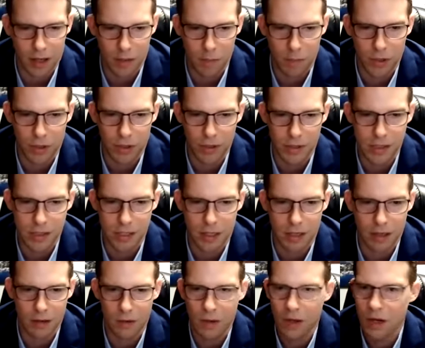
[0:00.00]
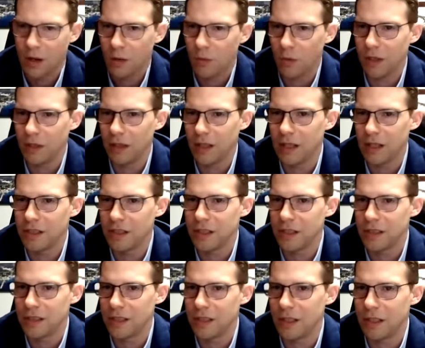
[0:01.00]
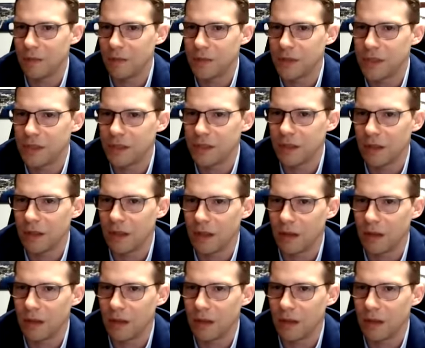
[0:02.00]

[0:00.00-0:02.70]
built relationships